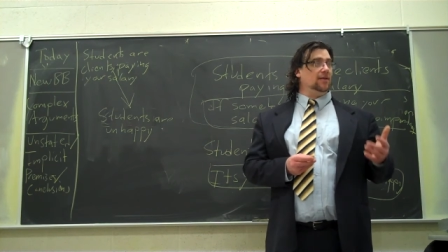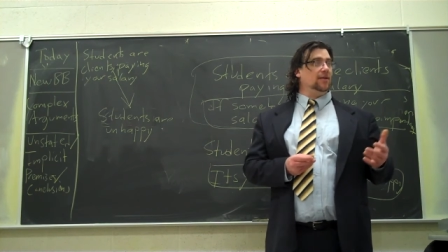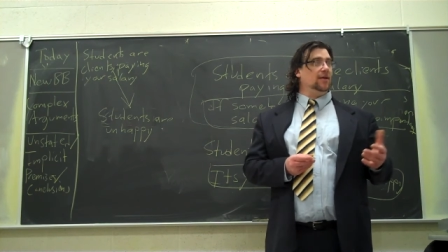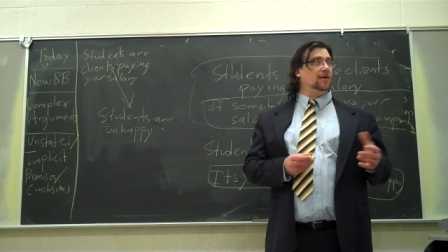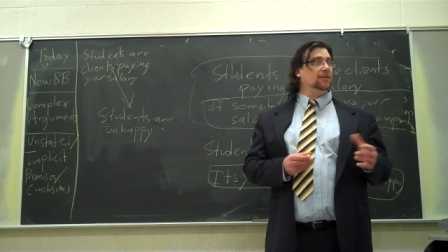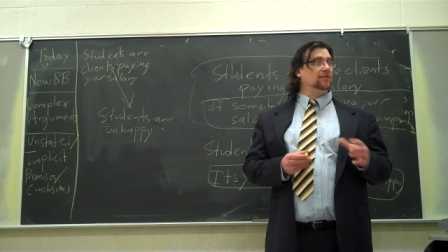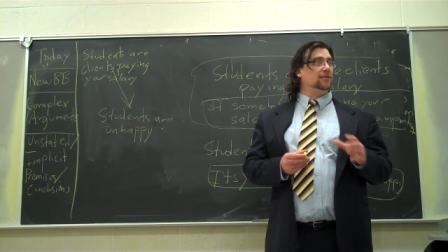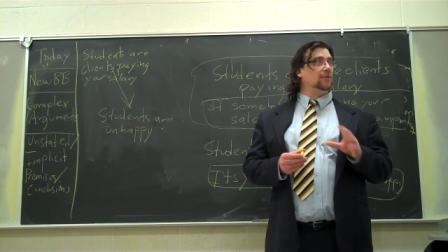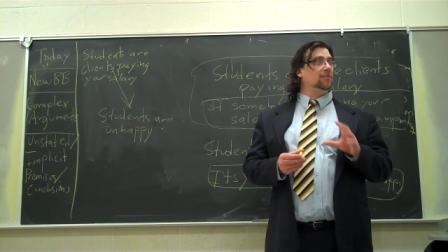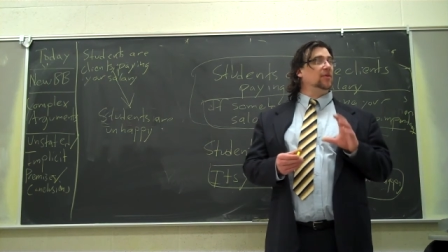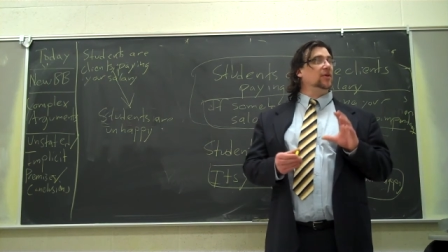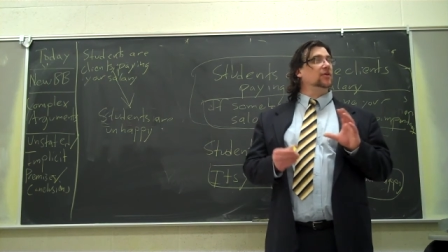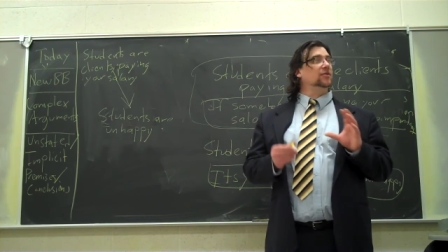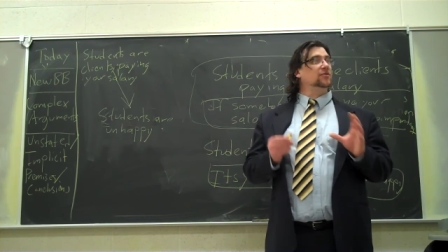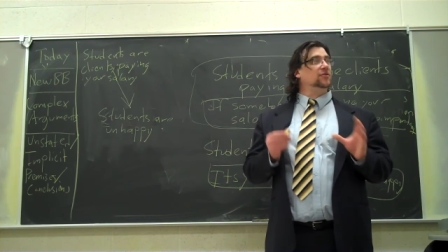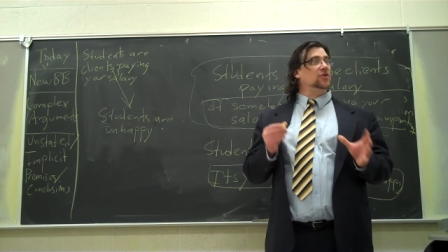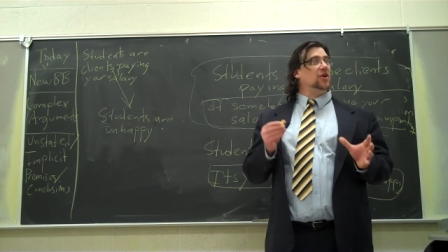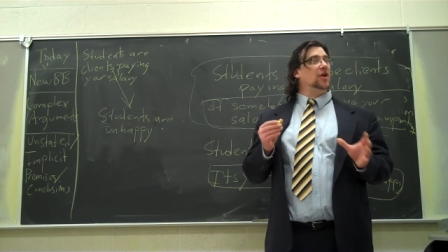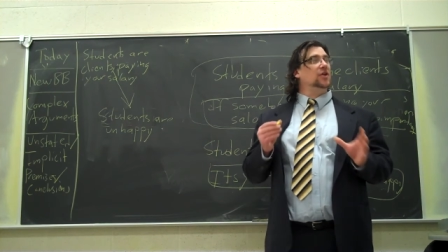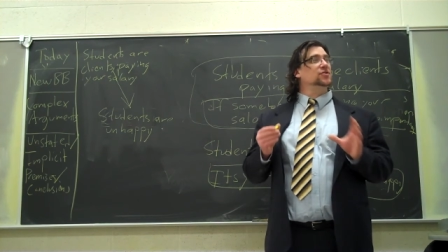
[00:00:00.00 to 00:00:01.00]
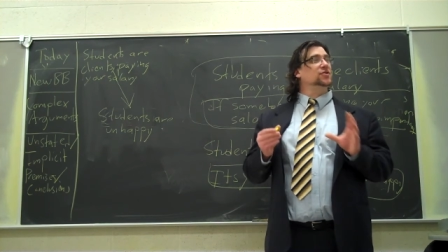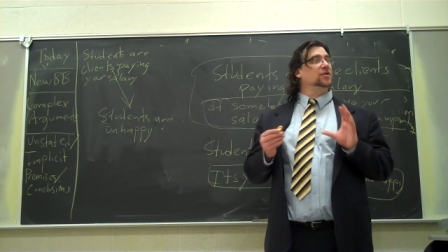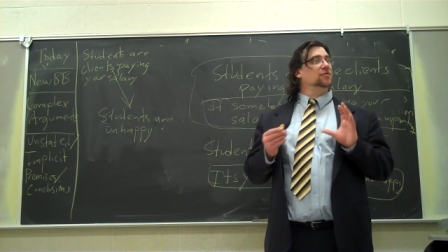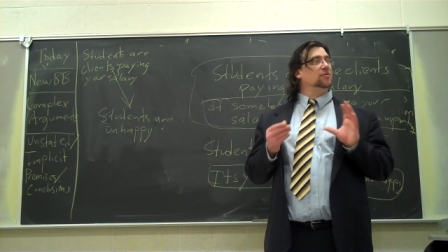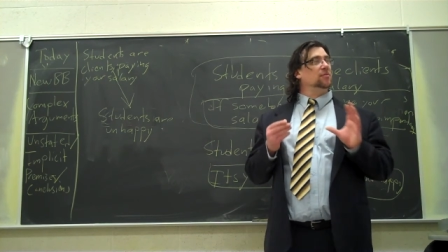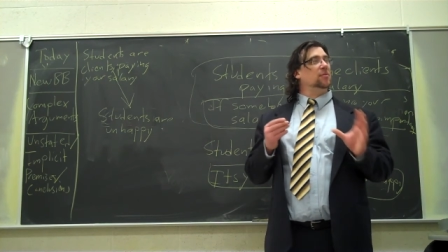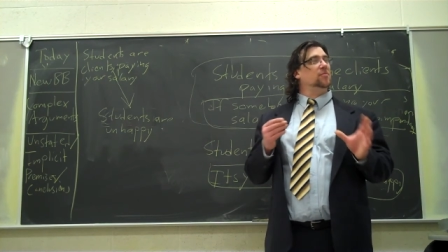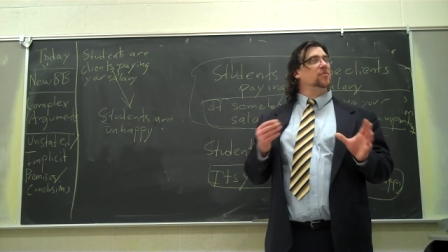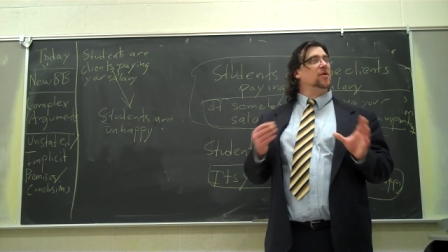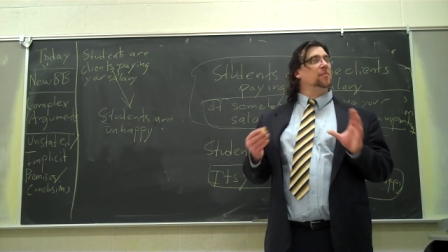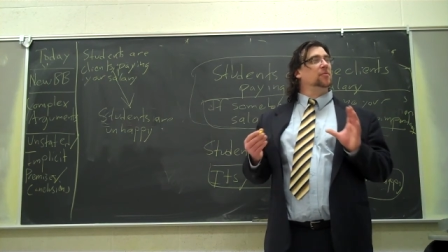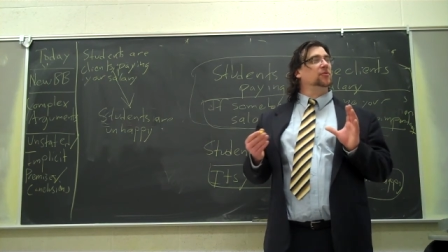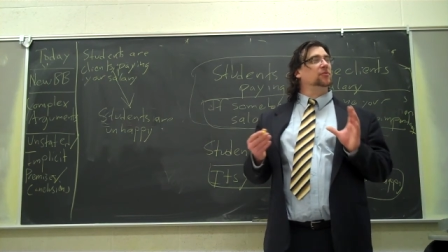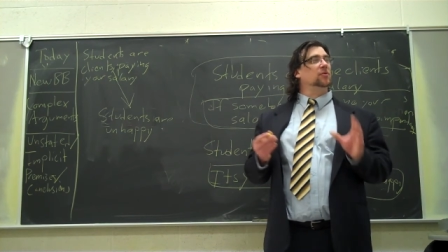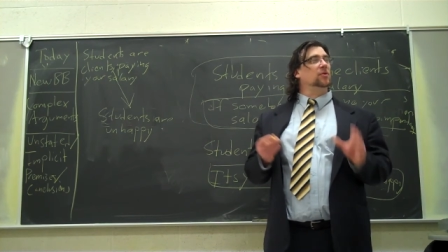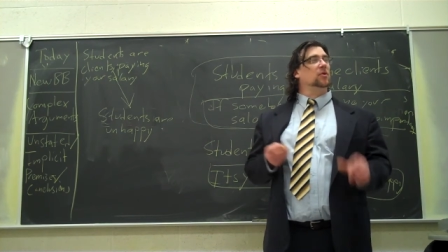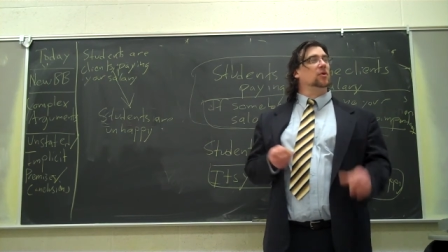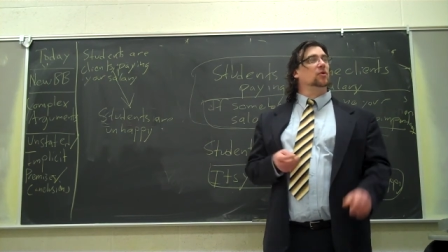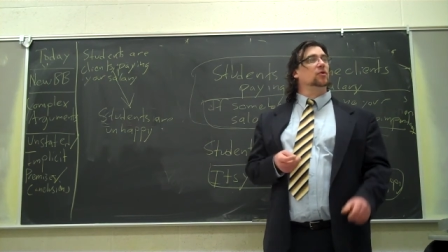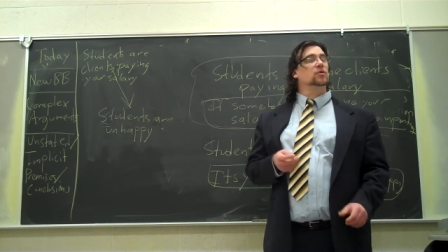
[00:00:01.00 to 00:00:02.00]
that something is changing from a premise to
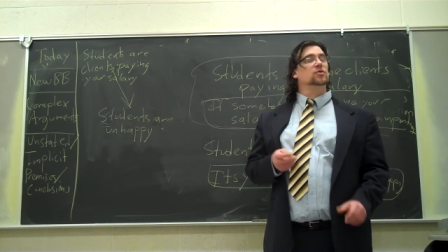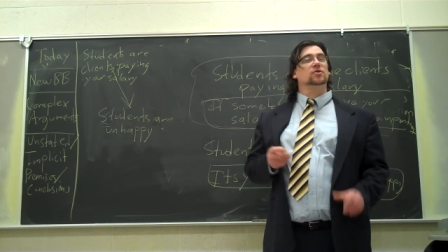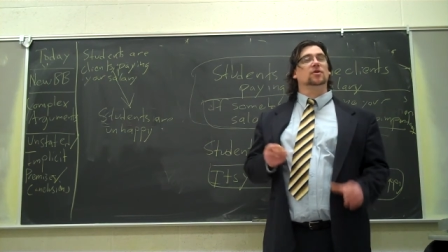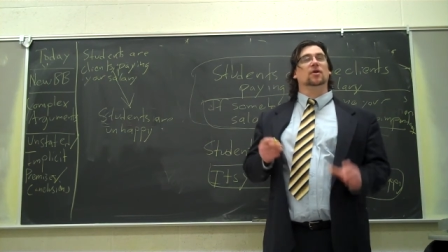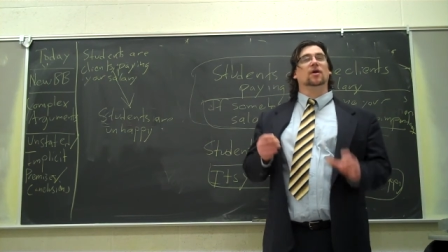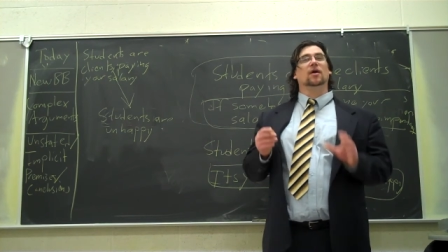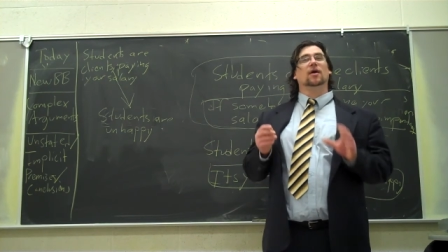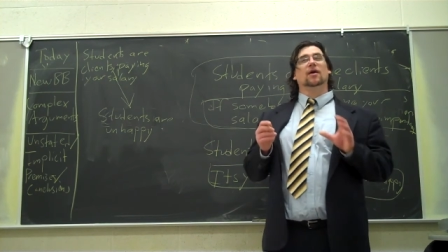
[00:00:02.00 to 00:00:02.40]
a conclusion